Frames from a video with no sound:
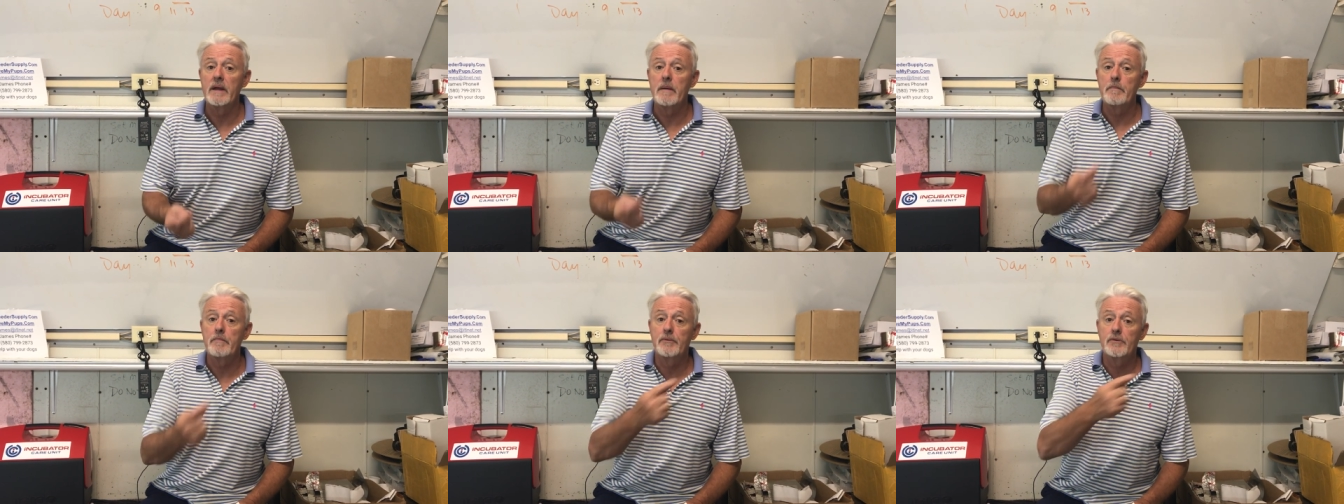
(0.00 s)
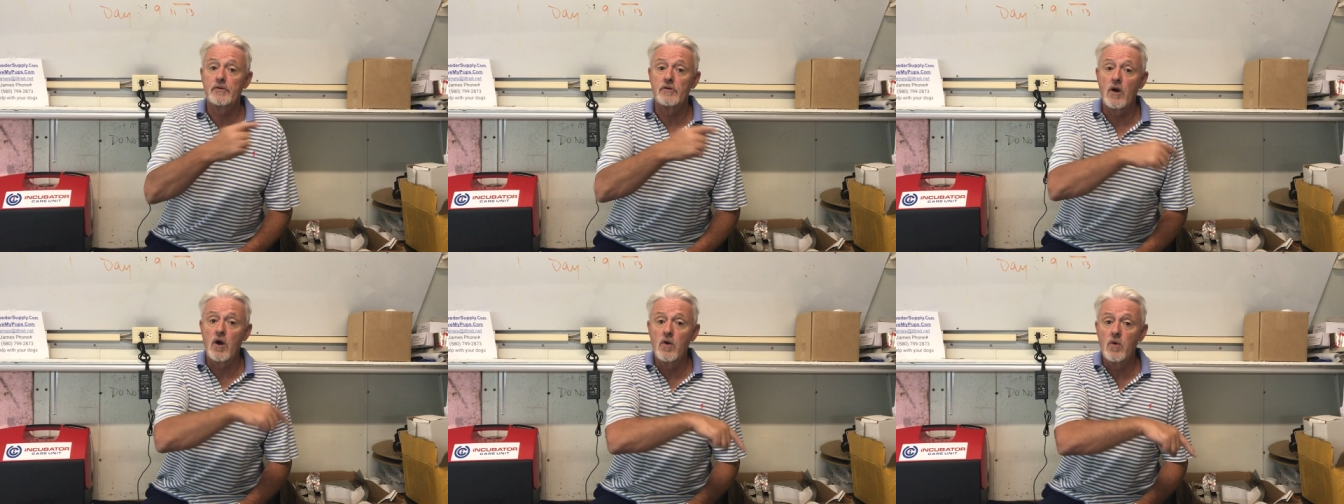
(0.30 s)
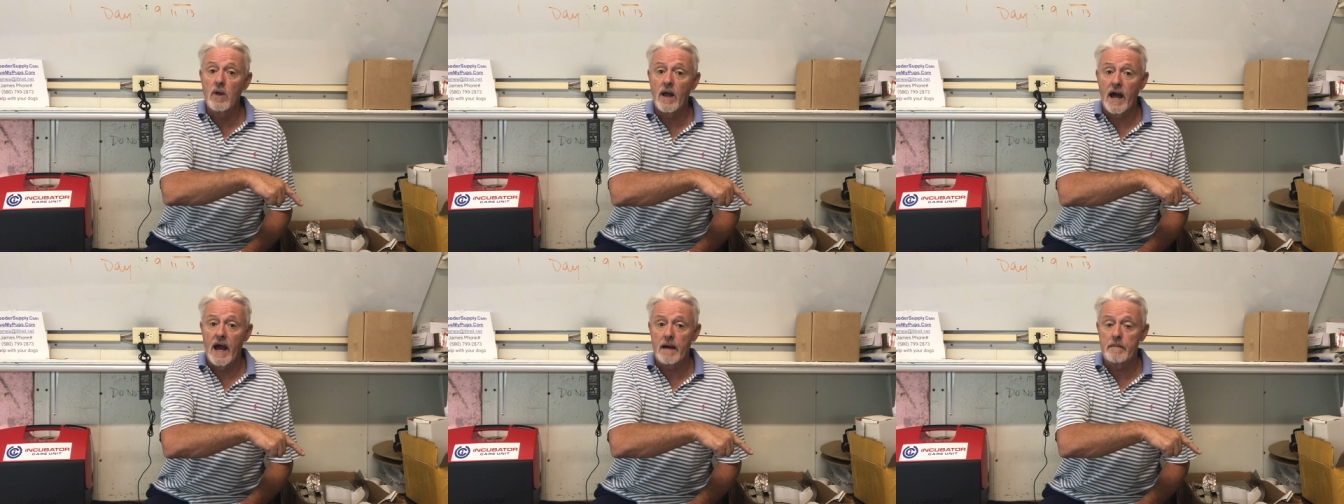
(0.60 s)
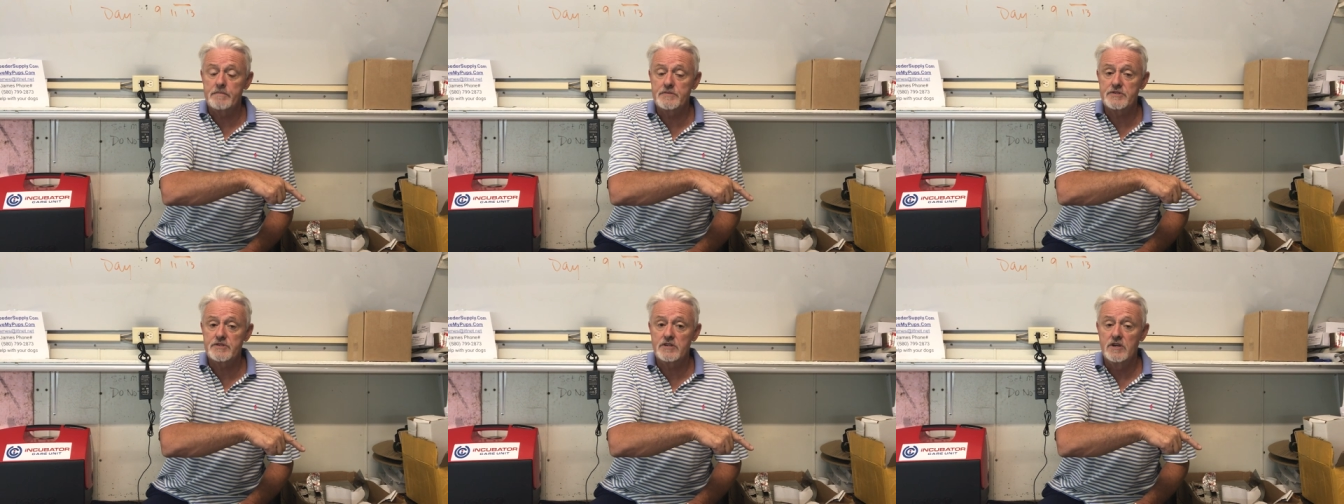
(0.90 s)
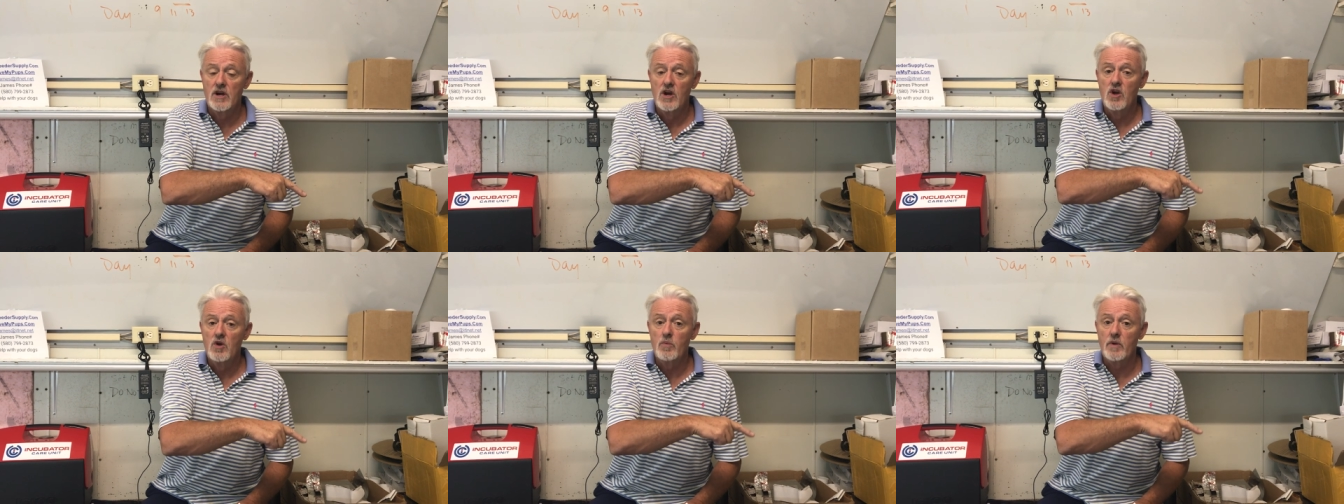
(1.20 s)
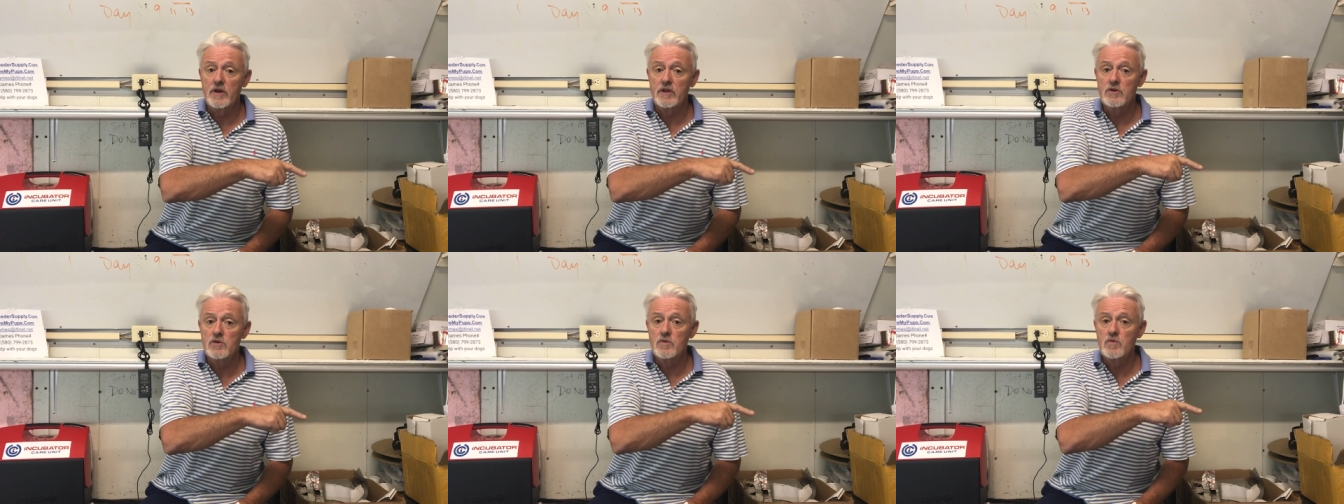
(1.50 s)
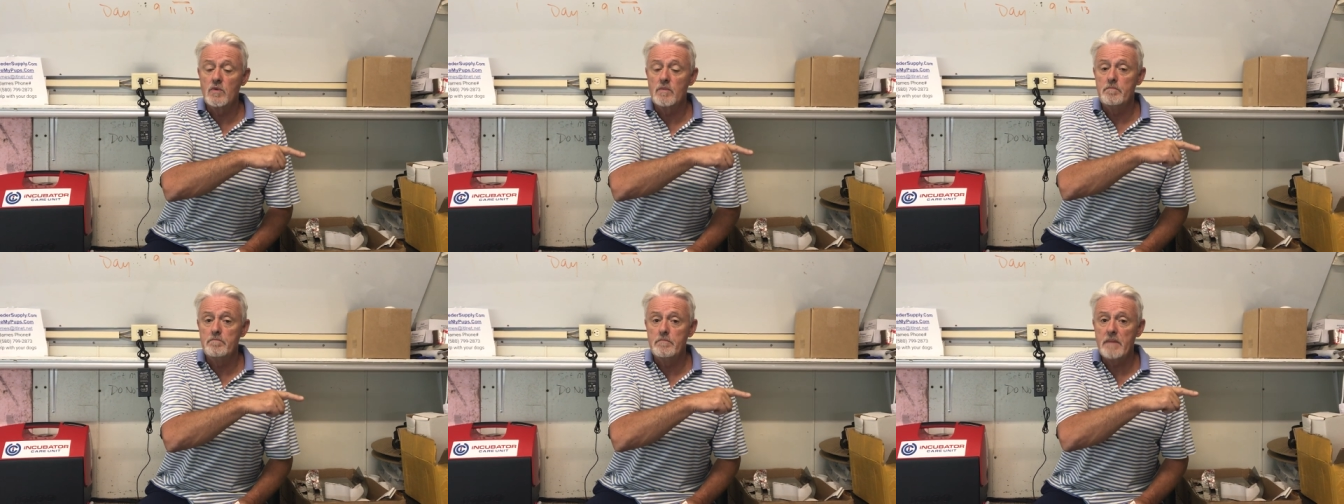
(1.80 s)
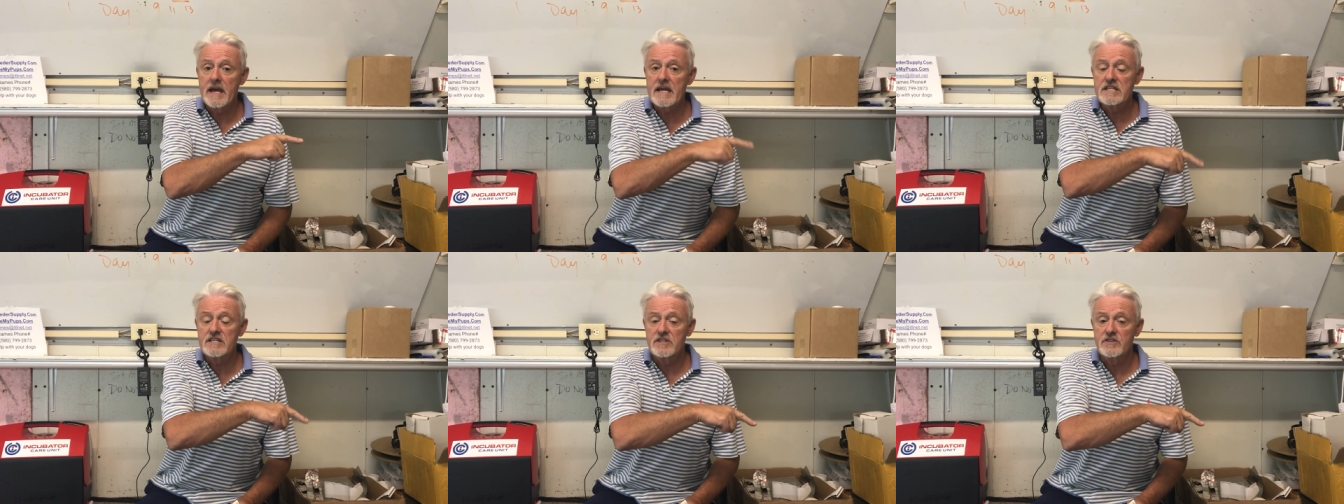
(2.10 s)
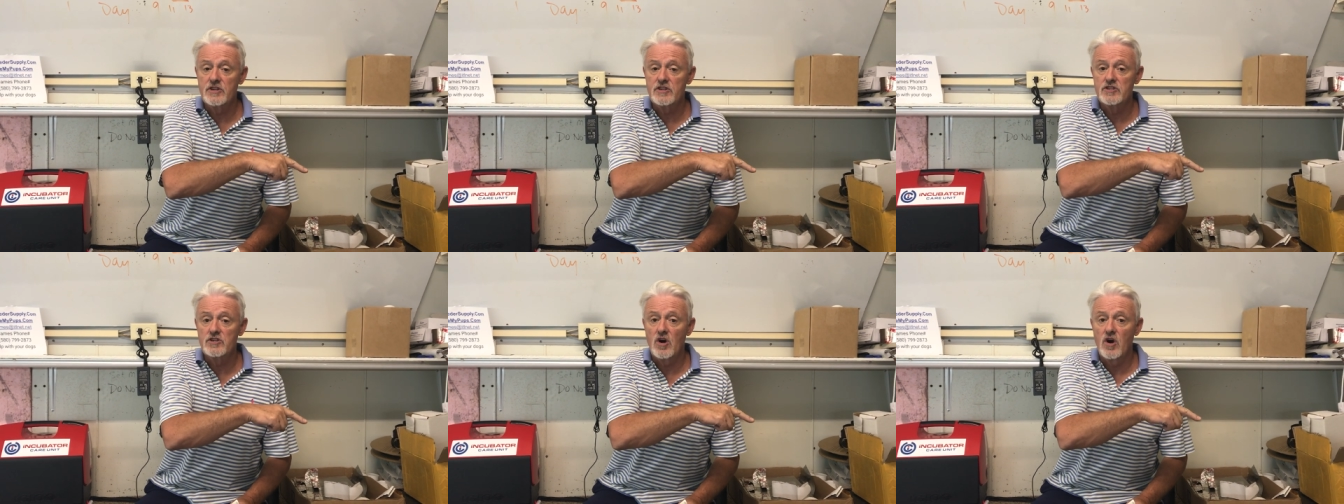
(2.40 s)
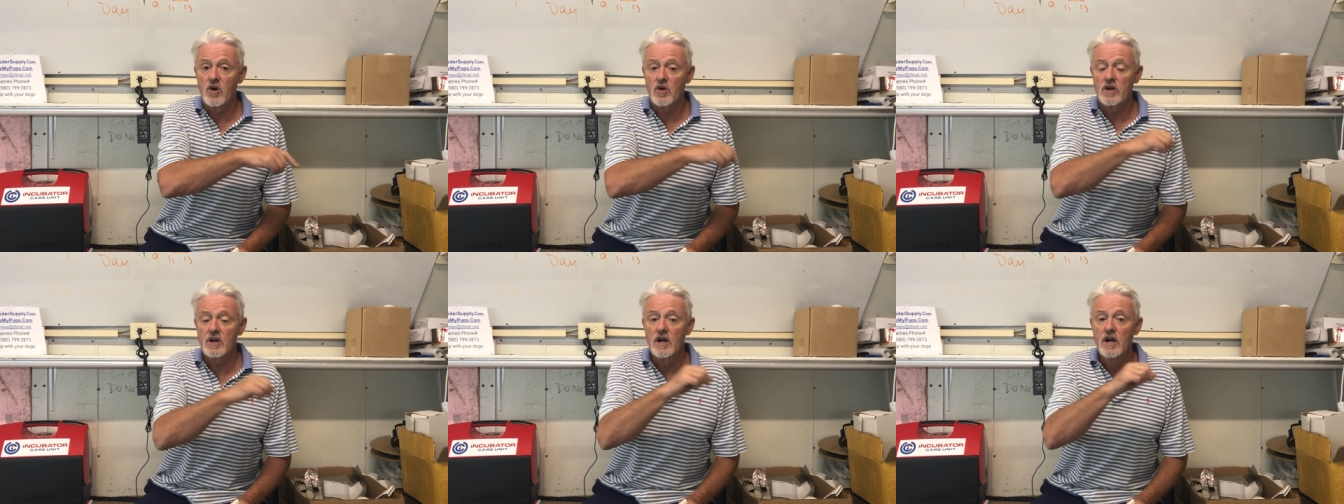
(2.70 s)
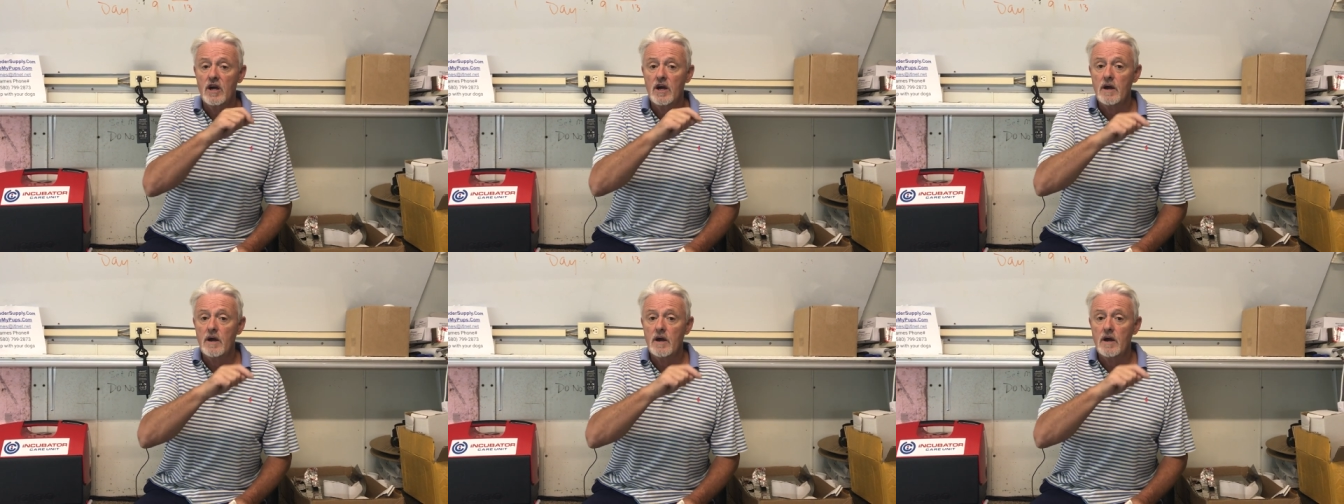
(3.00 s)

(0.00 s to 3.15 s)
it prolapsed when you mated the dog,